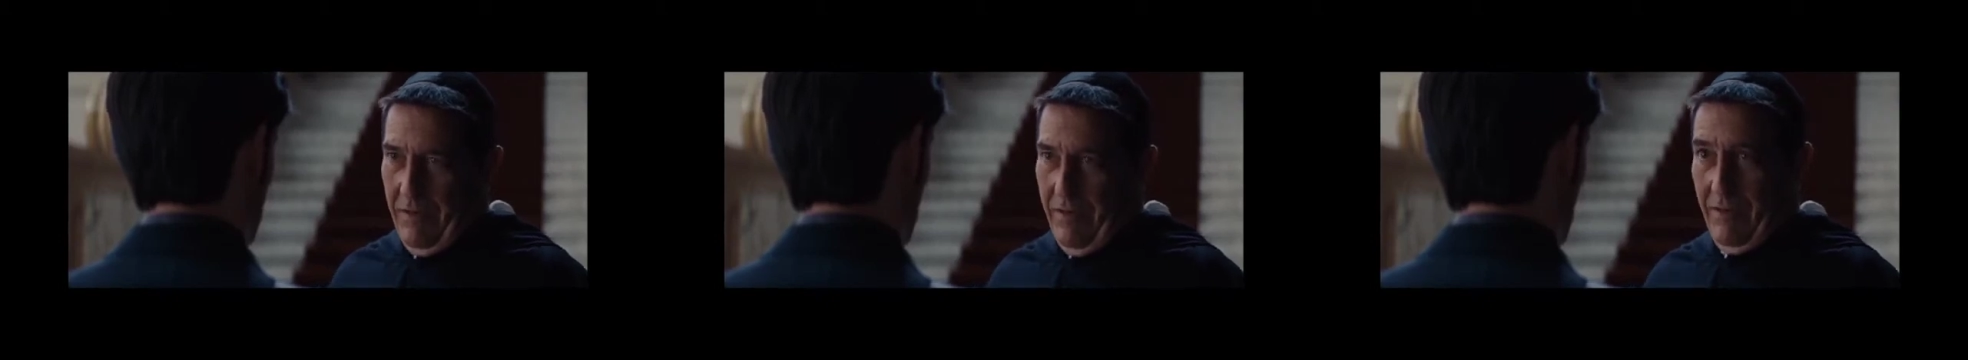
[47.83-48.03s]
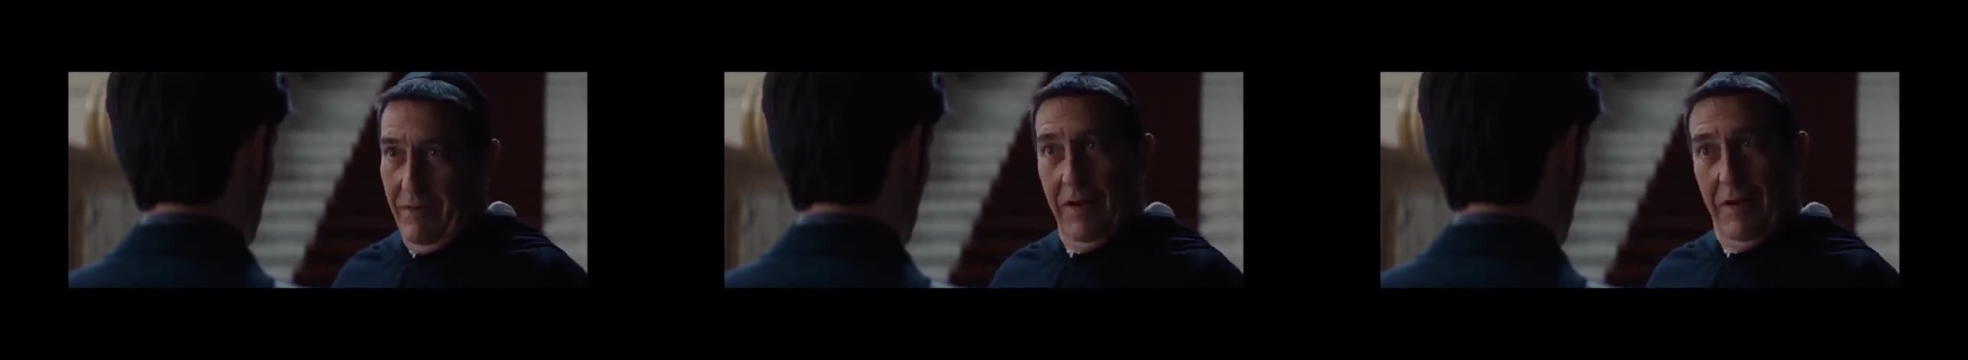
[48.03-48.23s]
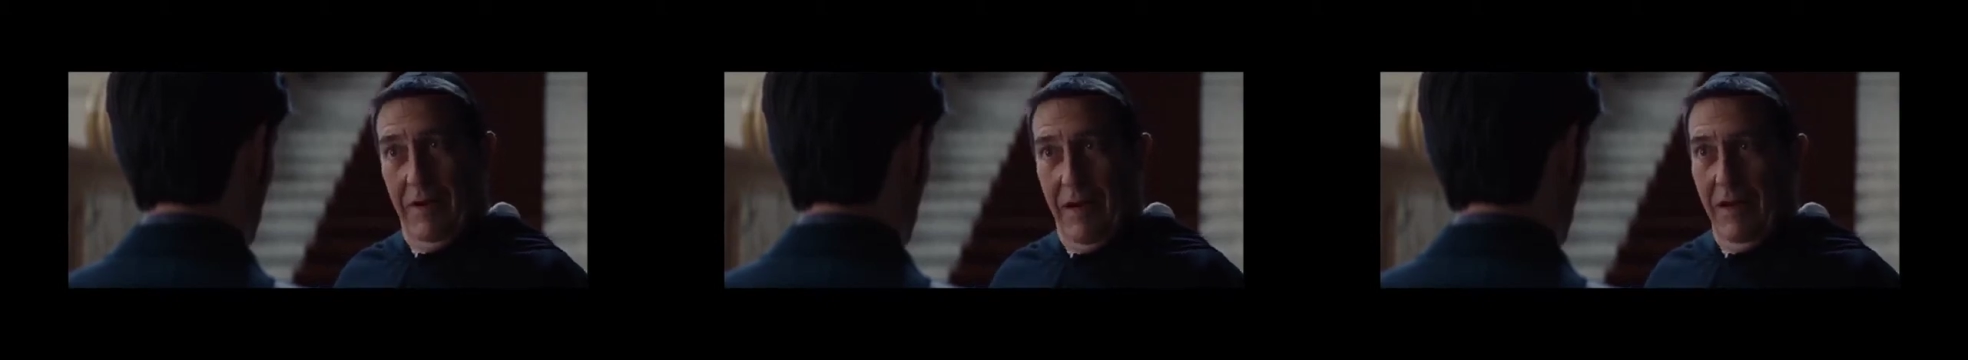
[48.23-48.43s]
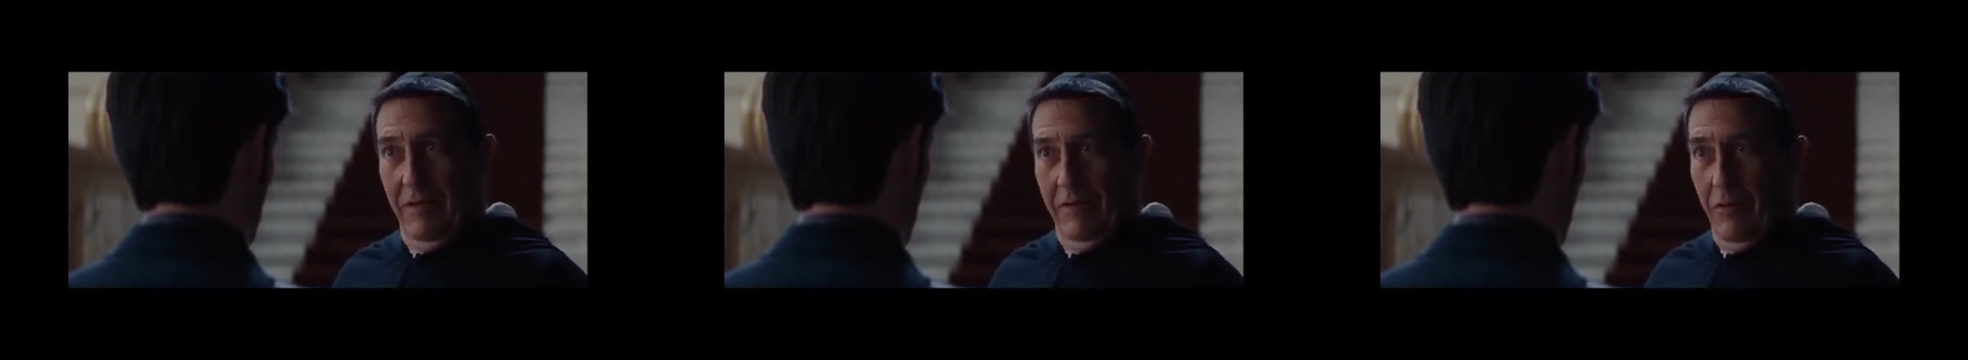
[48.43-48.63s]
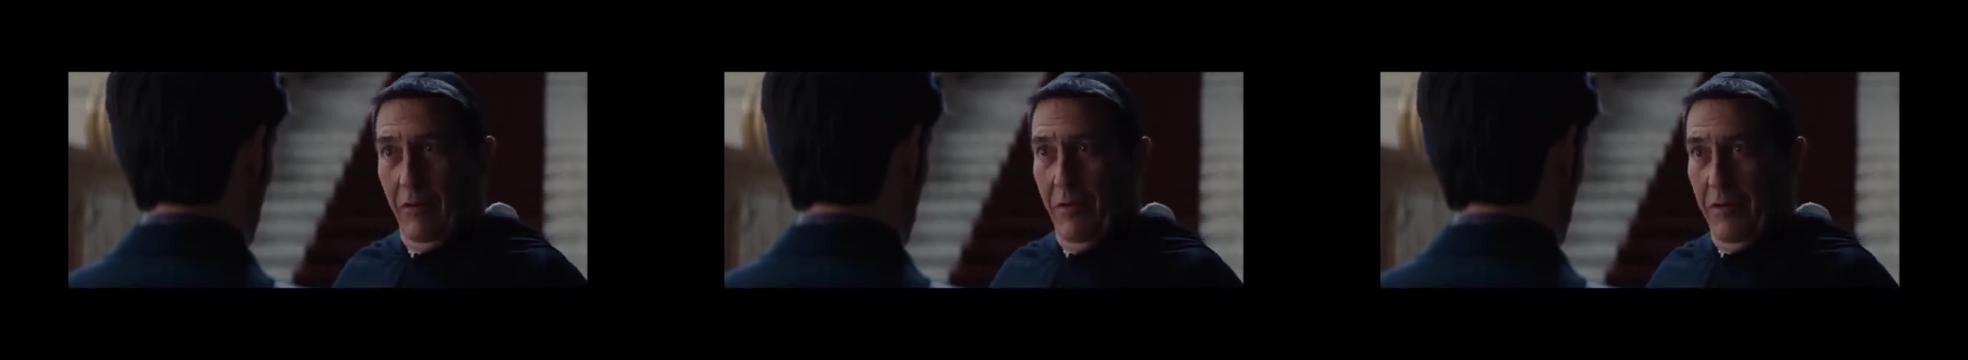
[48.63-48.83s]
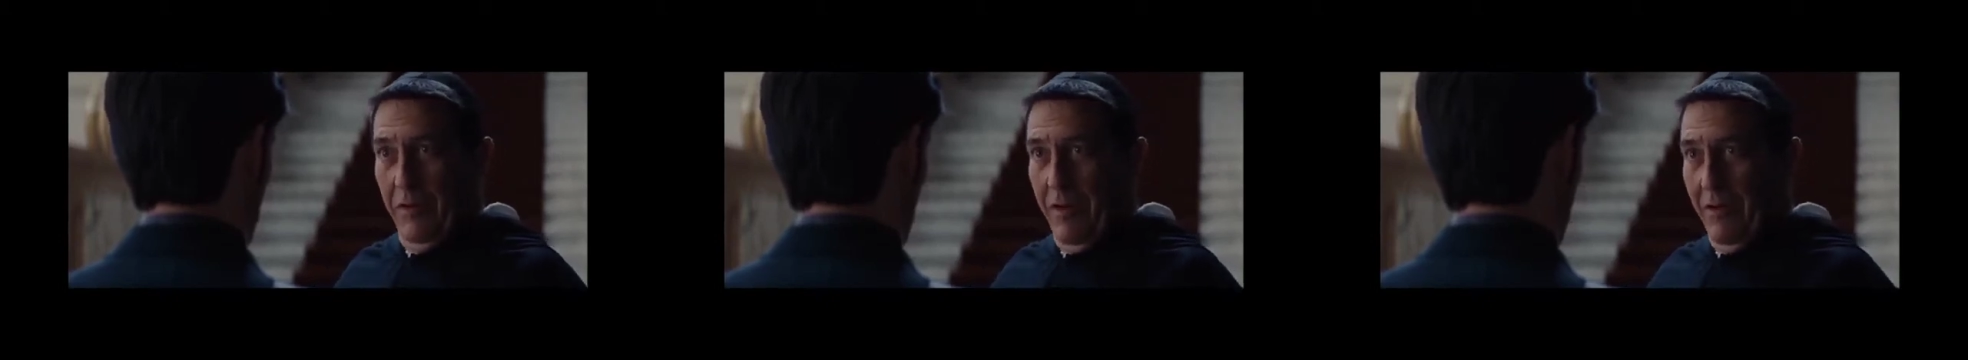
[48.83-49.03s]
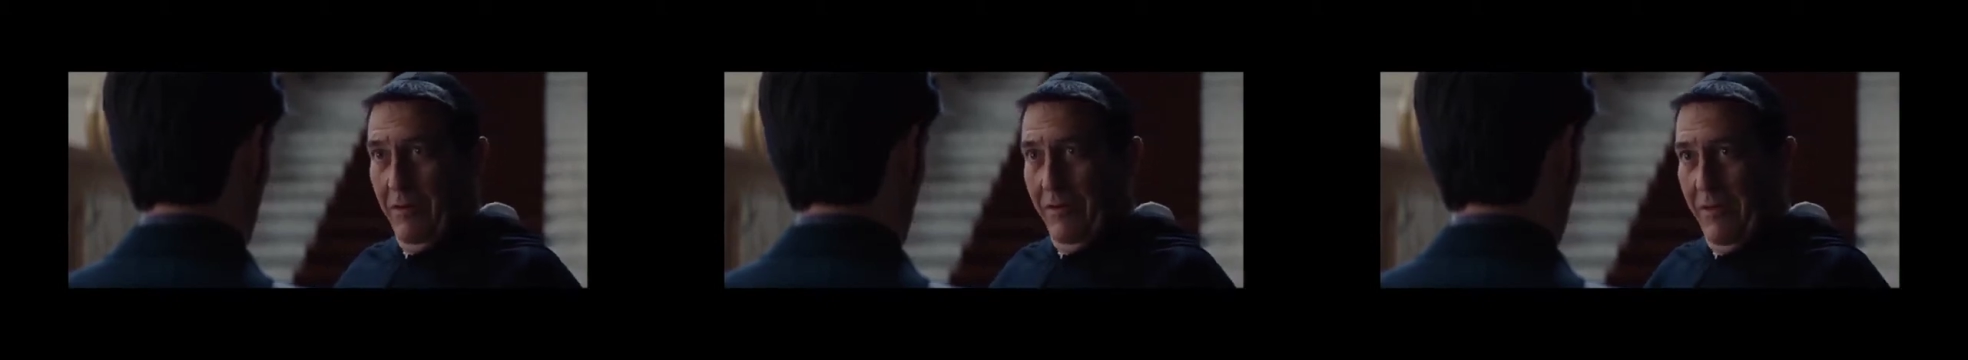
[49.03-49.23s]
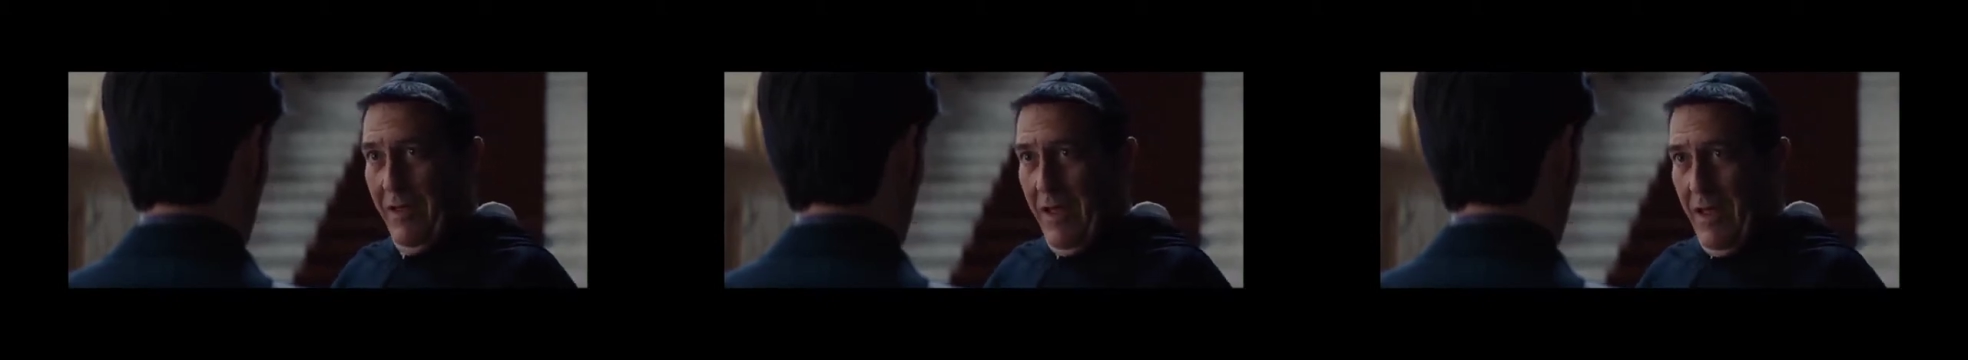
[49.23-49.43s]
are a little less
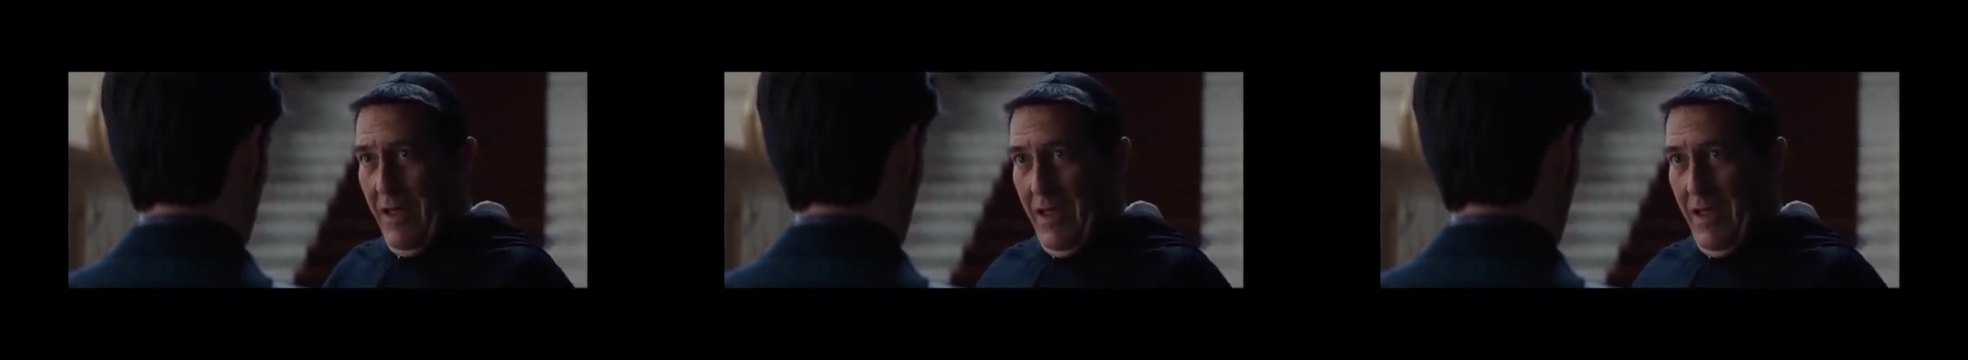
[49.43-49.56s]
orthodox.